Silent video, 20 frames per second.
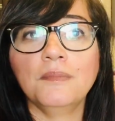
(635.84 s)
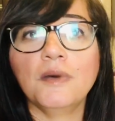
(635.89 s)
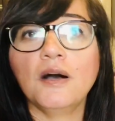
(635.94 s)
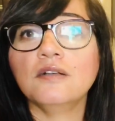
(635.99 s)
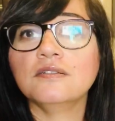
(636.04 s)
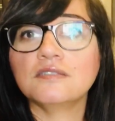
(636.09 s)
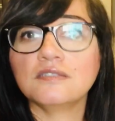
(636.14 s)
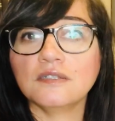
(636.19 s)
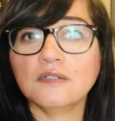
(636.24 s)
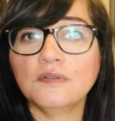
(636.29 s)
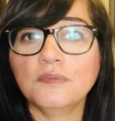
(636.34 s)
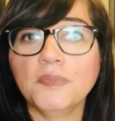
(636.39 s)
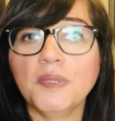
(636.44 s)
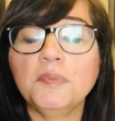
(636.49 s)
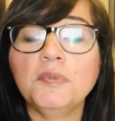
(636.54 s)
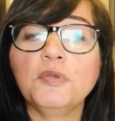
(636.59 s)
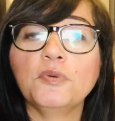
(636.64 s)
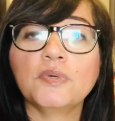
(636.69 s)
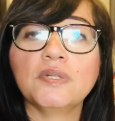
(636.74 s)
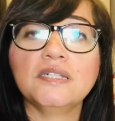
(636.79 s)
also,
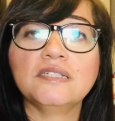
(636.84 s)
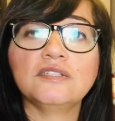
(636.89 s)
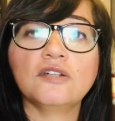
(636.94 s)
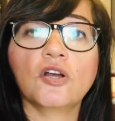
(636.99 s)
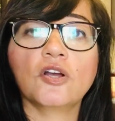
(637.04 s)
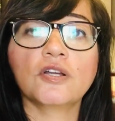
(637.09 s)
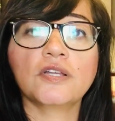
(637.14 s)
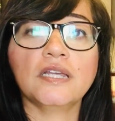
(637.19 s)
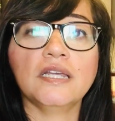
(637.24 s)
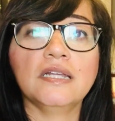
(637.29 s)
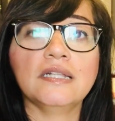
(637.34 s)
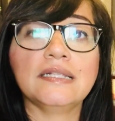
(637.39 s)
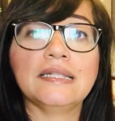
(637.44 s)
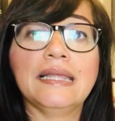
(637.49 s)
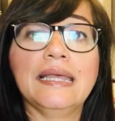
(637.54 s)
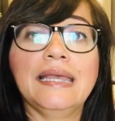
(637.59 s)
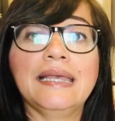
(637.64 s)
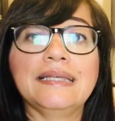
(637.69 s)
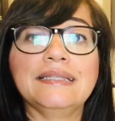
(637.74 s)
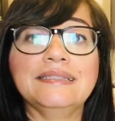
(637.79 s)
maybe you want to target
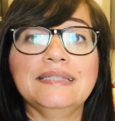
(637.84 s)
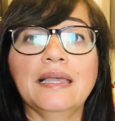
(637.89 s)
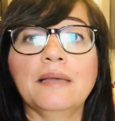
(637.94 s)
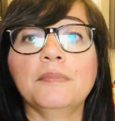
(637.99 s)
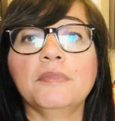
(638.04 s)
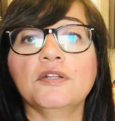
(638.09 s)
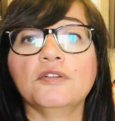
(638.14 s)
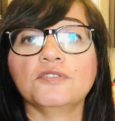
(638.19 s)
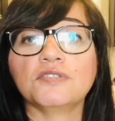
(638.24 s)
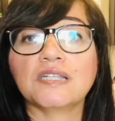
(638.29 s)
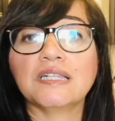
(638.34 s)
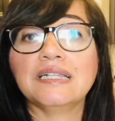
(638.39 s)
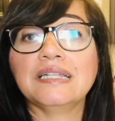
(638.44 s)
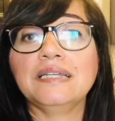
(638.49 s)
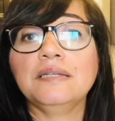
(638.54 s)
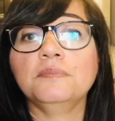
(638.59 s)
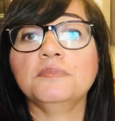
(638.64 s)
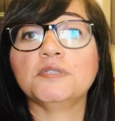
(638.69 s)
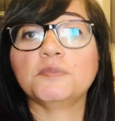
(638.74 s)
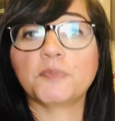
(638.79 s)
examiners,
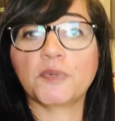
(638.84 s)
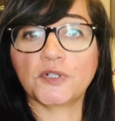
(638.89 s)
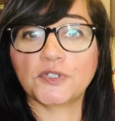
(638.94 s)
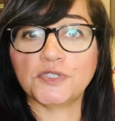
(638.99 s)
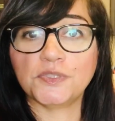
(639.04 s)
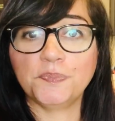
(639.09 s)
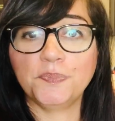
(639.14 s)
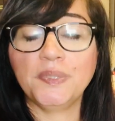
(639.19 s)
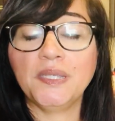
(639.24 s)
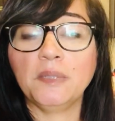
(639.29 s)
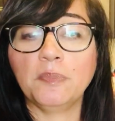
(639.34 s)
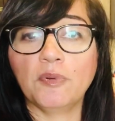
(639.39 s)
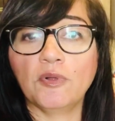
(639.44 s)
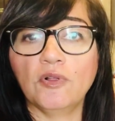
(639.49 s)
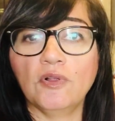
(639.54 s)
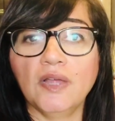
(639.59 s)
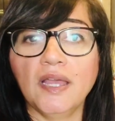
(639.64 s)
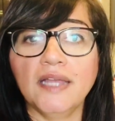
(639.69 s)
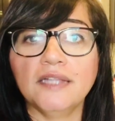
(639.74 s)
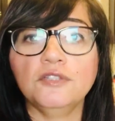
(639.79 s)
claims
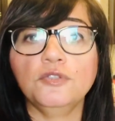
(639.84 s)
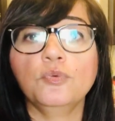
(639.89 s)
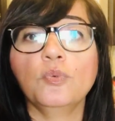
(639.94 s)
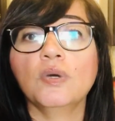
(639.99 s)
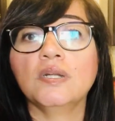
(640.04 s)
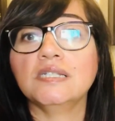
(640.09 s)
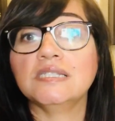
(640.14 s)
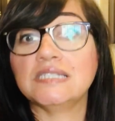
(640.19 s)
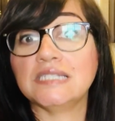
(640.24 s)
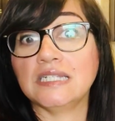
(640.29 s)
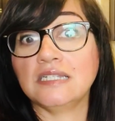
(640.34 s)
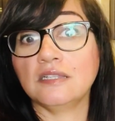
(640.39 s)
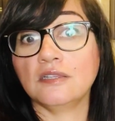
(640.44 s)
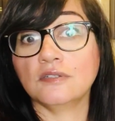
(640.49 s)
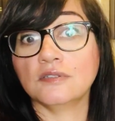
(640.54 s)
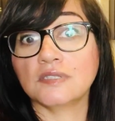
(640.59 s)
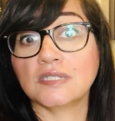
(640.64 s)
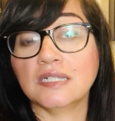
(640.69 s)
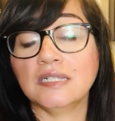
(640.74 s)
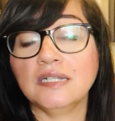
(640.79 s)
people, and you want to say to
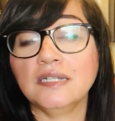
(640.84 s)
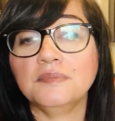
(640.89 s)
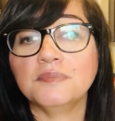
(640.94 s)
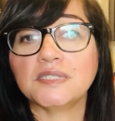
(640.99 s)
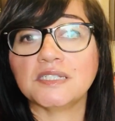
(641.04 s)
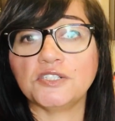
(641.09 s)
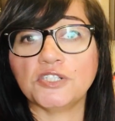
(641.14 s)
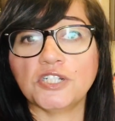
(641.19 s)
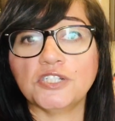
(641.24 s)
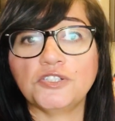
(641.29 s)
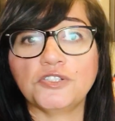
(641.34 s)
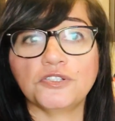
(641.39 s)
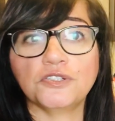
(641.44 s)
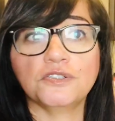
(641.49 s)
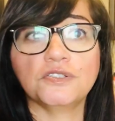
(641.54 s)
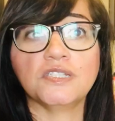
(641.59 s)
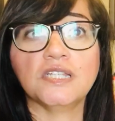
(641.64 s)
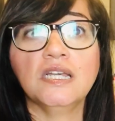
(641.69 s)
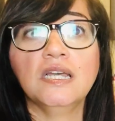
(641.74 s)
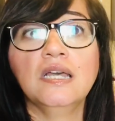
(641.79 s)
those claims
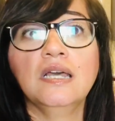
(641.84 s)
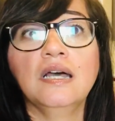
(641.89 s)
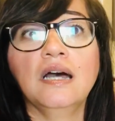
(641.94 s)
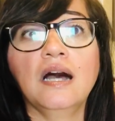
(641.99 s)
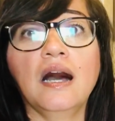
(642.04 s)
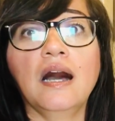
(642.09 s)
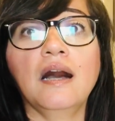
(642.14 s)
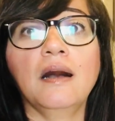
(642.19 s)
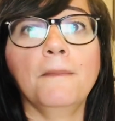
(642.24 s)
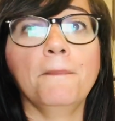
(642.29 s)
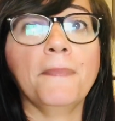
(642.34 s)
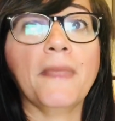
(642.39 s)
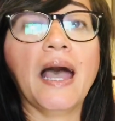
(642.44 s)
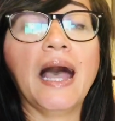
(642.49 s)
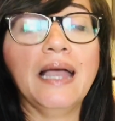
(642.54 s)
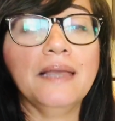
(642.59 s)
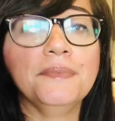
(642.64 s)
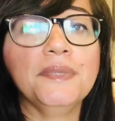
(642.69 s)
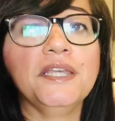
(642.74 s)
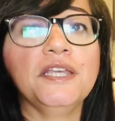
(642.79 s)
adjusters,
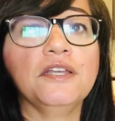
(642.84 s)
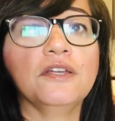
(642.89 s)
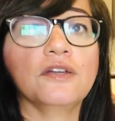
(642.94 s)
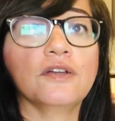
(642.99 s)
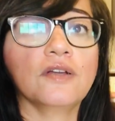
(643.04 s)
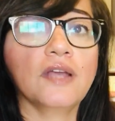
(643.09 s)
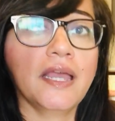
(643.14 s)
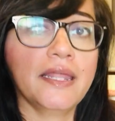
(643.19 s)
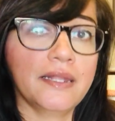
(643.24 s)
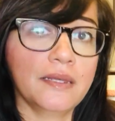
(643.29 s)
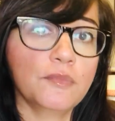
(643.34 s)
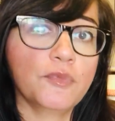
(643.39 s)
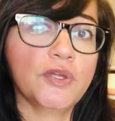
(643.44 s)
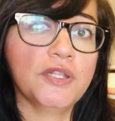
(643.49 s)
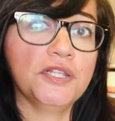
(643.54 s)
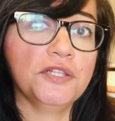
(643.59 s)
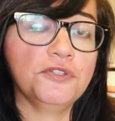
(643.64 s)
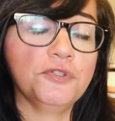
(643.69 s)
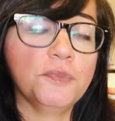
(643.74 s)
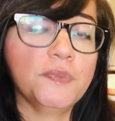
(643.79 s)
I'm here and I'm
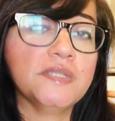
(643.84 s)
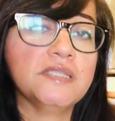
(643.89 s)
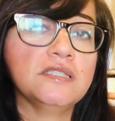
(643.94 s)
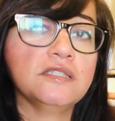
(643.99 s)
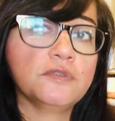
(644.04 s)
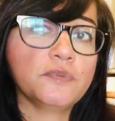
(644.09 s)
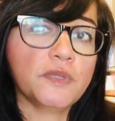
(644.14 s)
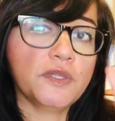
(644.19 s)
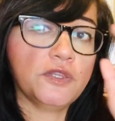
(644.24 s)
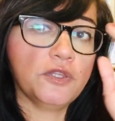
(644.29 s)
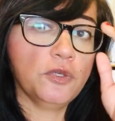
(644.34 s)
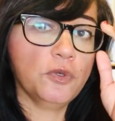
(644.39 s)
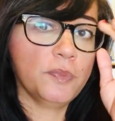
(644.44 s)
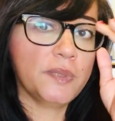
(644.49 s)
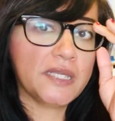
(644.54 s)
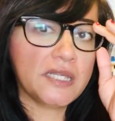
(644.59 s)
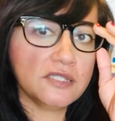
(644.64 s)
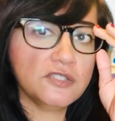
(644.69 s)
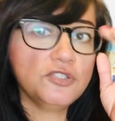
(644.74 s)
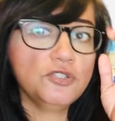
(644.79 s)
ready to do business with you,
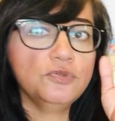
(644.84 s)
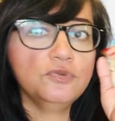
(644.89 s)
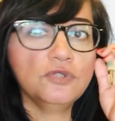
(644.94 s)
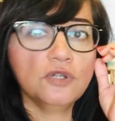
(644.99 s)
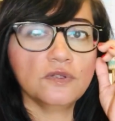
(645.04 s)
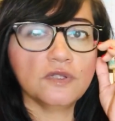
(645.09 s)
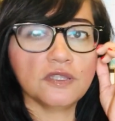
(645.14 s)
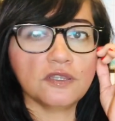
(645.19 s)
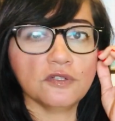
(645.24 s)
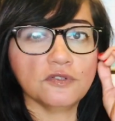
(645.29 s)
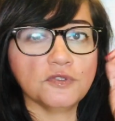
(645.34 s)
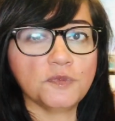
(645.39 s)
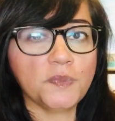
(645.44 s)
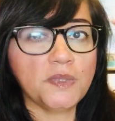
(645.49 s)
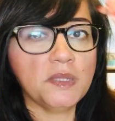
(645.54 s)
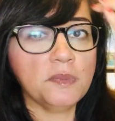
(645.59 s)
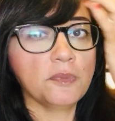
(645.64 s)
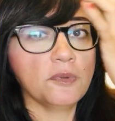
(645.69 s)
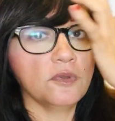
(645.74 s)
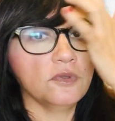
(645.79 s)
because you know that those
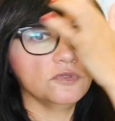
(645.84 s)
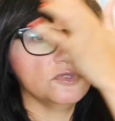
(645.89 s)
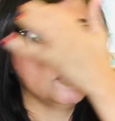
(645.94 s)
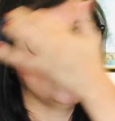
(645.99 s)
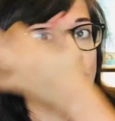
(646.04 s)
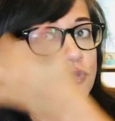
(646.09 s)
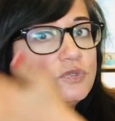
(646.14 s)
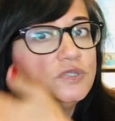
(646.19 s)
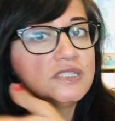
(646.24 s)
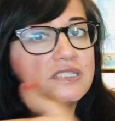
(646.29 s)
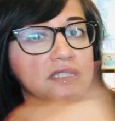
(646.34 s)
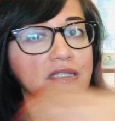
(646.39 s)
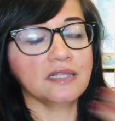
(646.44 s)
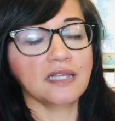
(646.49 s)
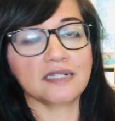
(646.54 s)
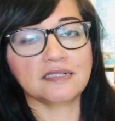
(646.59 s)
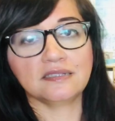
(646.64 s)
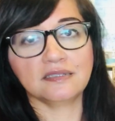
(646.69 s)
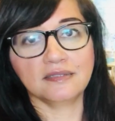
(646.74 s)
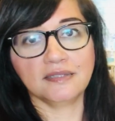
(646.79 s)
people do
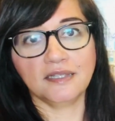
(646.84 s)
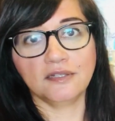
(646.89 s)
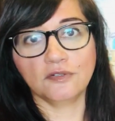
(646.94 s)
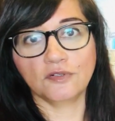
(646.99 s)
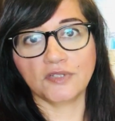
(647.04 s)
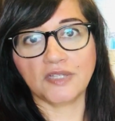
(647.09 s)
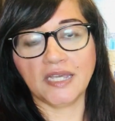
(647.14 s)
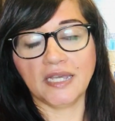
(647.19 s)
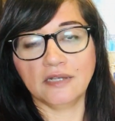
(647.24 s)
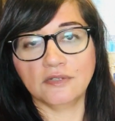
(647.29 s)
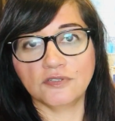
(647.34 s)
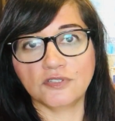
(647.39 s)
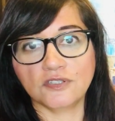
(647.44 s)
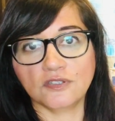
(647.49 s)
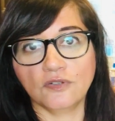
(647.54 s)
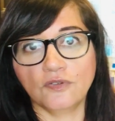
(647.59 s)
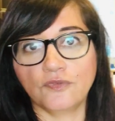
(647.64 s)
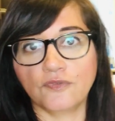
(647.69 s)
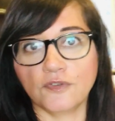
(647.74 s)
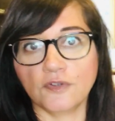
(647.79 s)
select legal
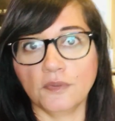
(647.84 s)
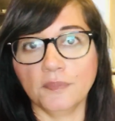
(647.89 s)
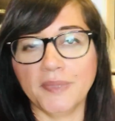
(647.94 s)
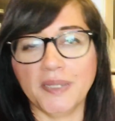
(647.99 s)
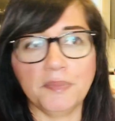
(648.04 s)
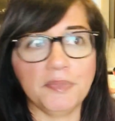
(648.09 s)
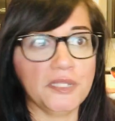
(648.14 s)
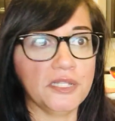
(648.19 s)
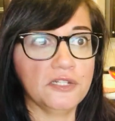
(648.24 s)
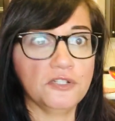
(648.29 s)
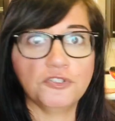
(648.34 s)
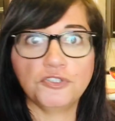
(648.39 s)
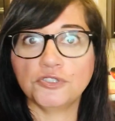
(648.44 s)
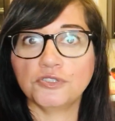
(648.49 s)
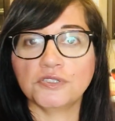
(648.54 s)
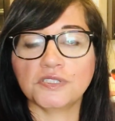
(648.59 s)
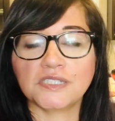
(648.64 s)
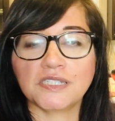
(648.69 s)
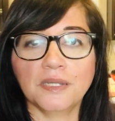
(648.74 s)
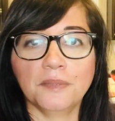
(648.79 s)
counsel for maybe an
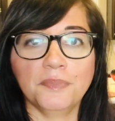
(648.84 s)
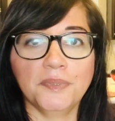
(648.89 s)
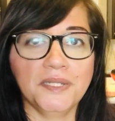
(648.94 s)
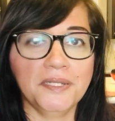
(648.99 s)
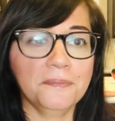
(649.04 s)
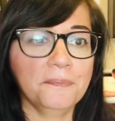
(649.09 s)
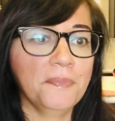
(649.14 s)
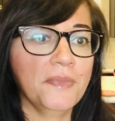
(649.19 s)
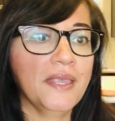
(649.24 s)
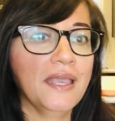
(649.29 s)
insurance company.